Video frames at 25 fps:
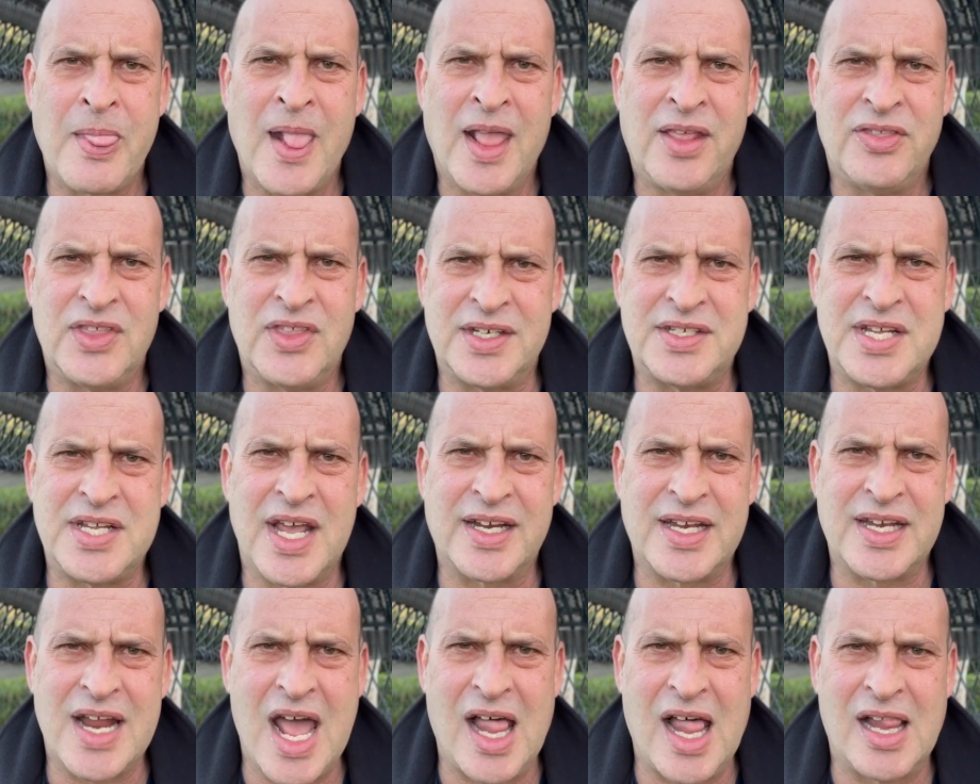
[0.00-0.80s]
The
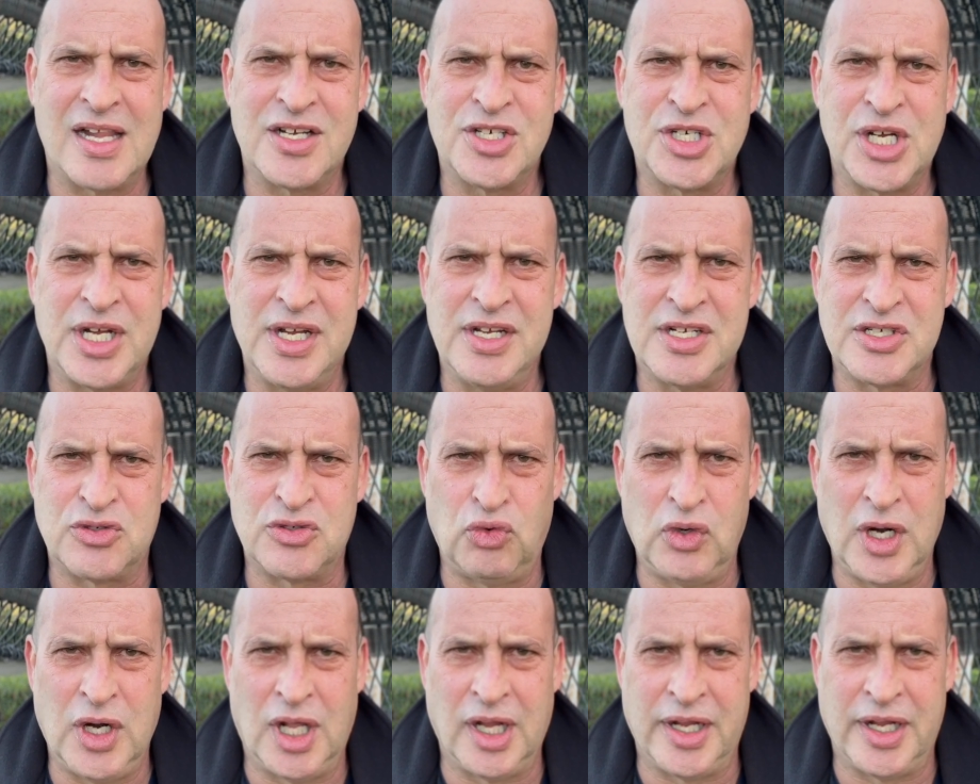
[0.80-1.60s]
technology is
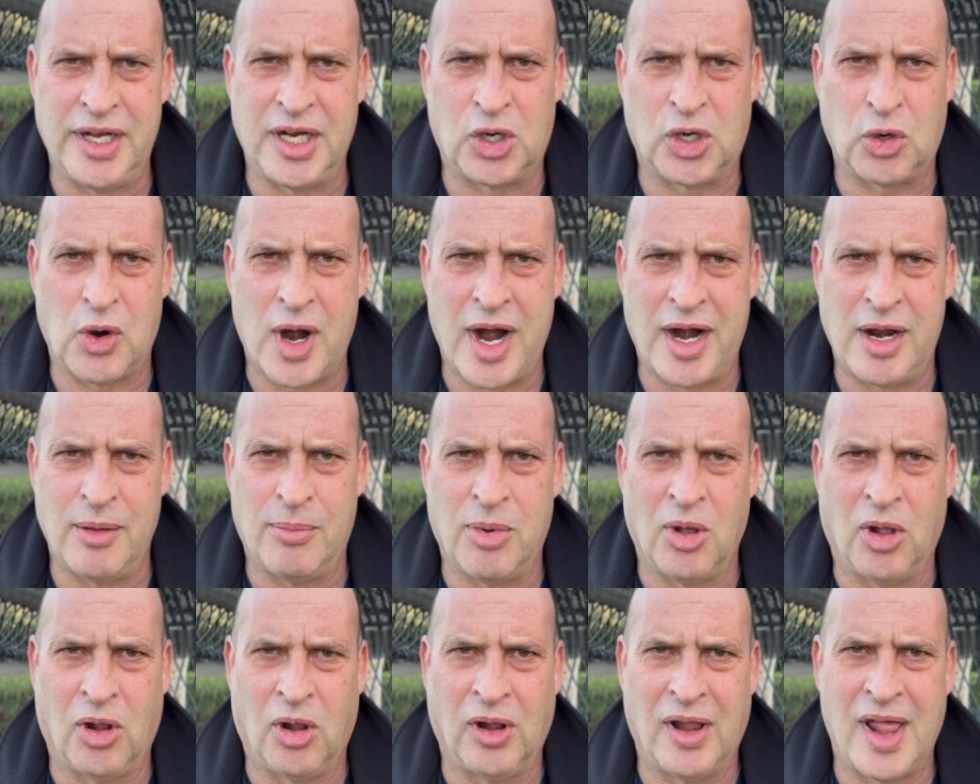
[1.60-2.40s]
really
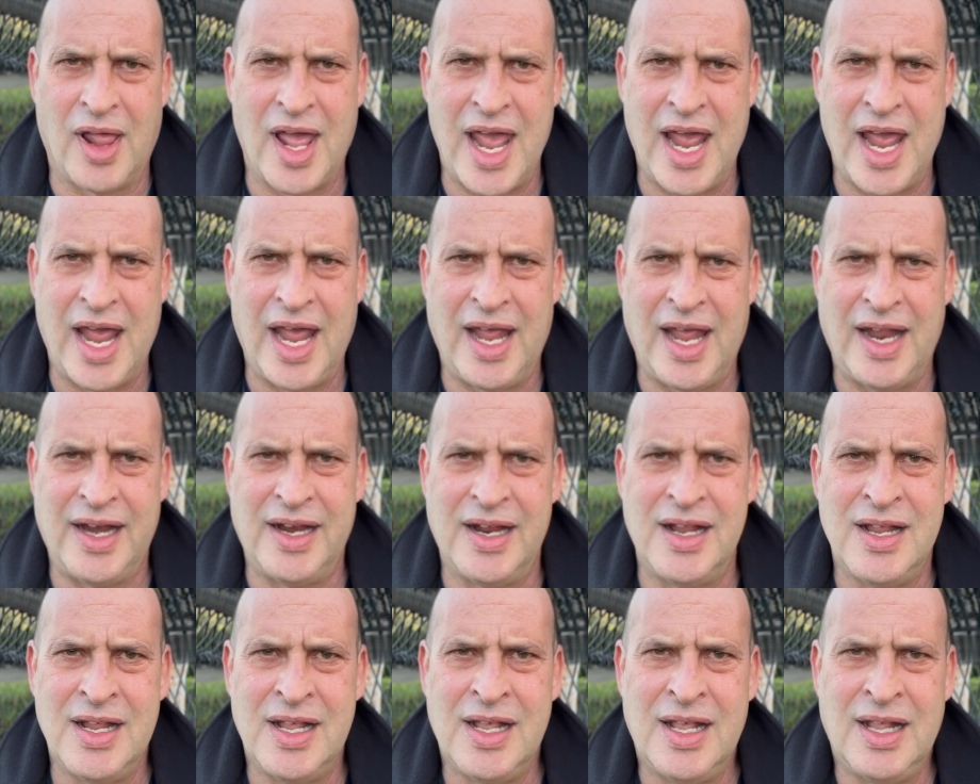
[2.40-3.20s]
incredible,
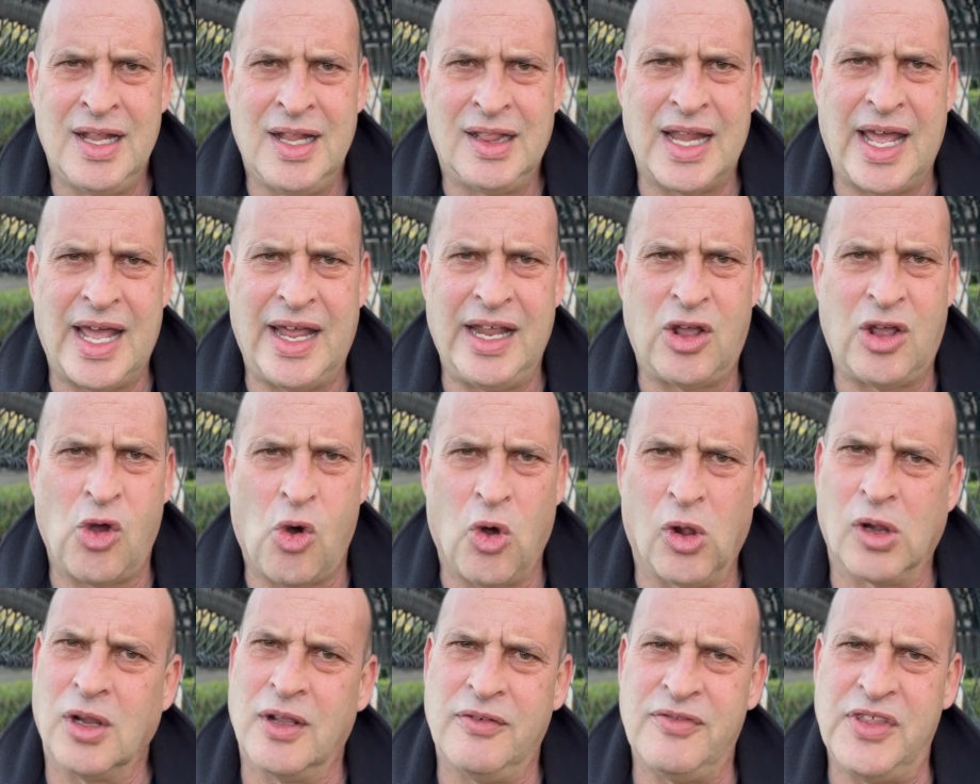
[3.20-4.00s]
and like
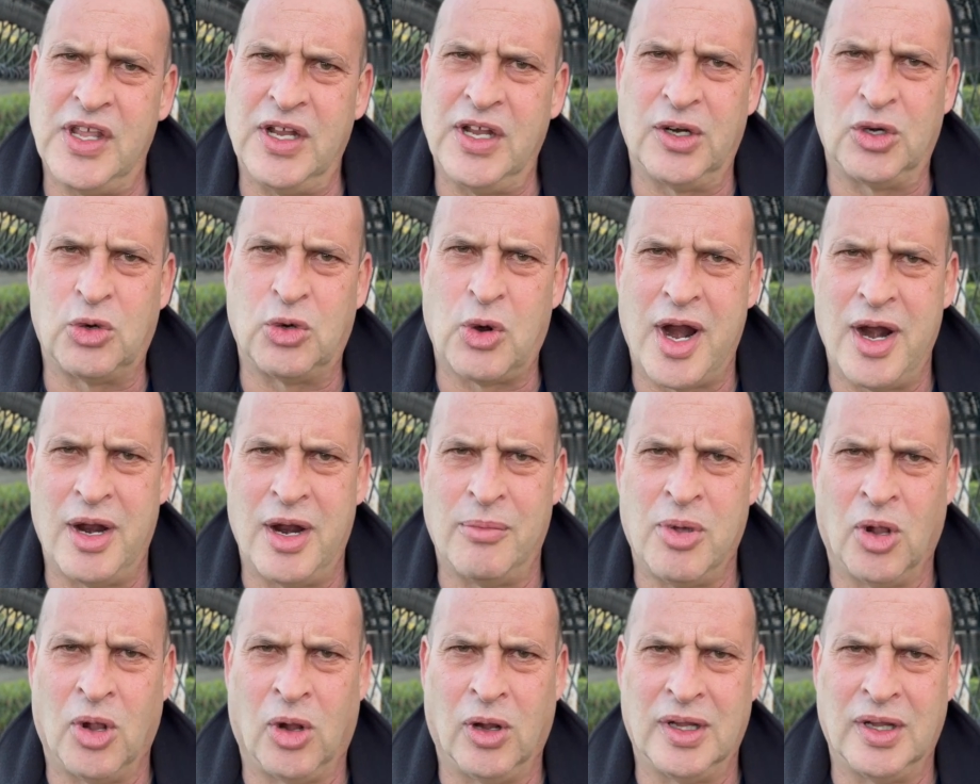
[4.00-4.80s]
all of the
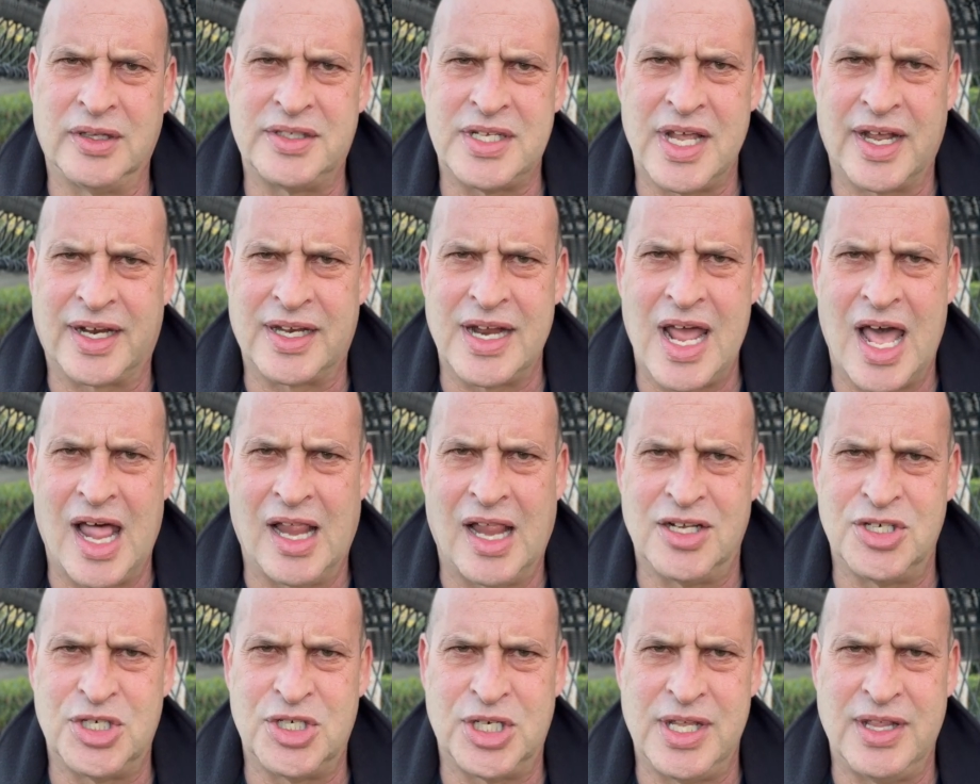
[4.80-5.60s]
incredible
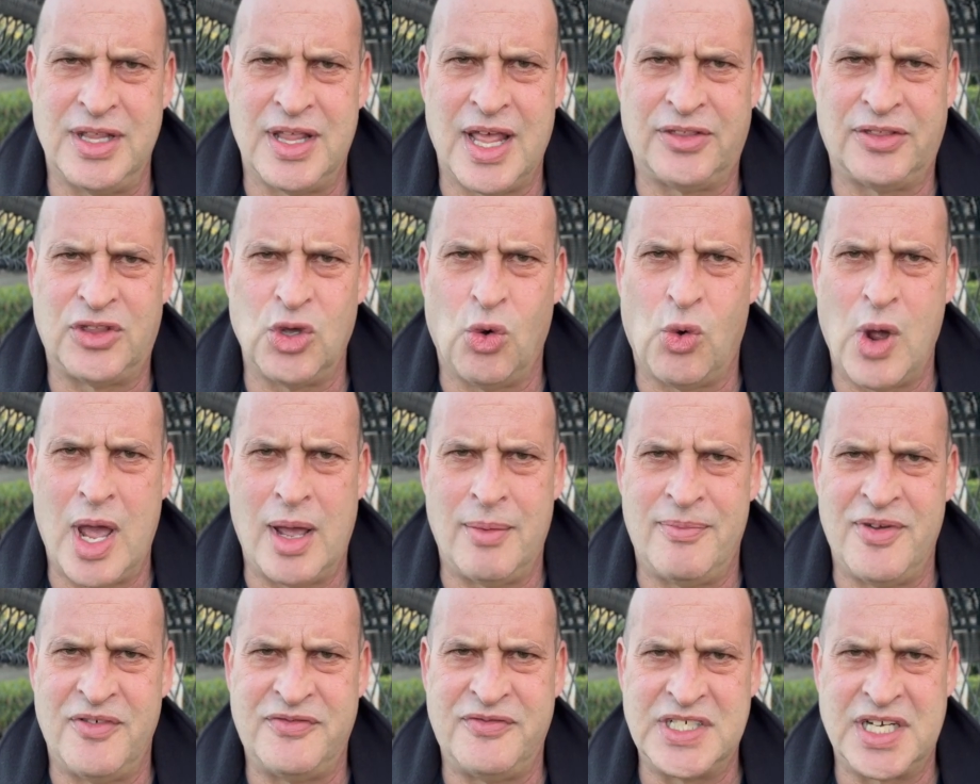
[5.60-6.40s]
technology that the
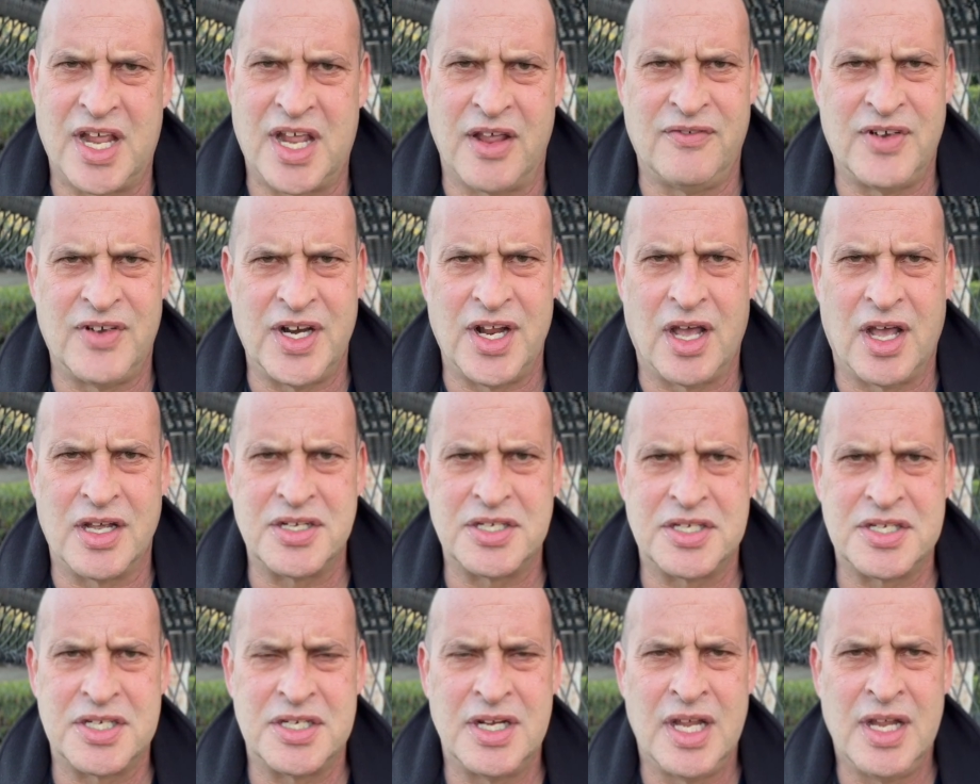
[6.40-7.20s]
web has given
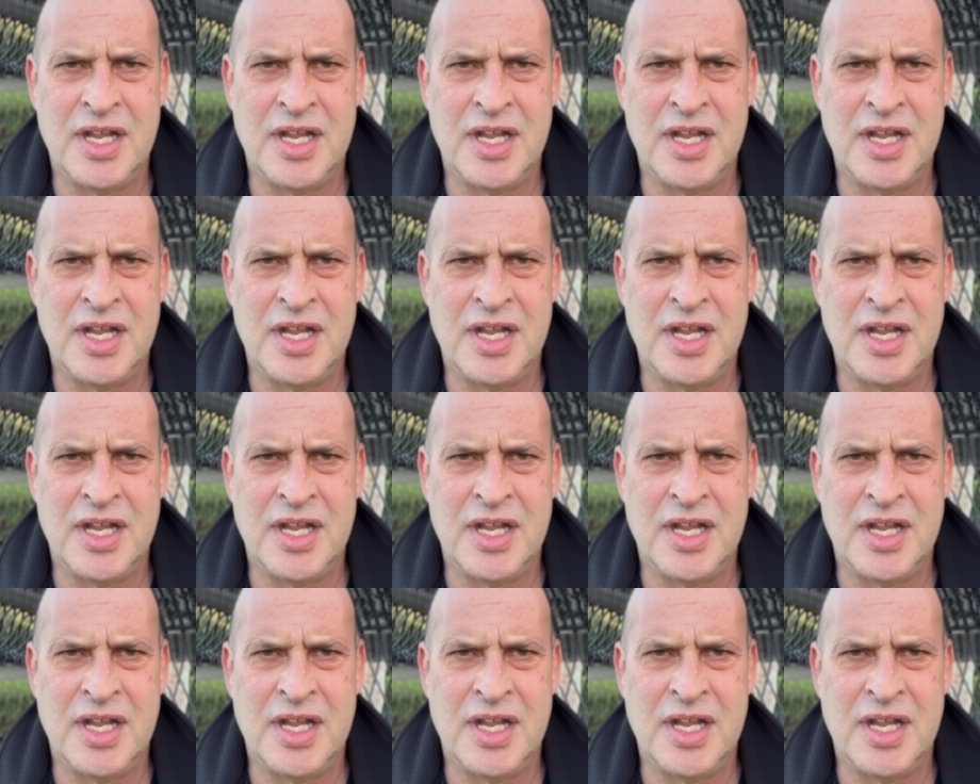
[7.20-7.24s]
us,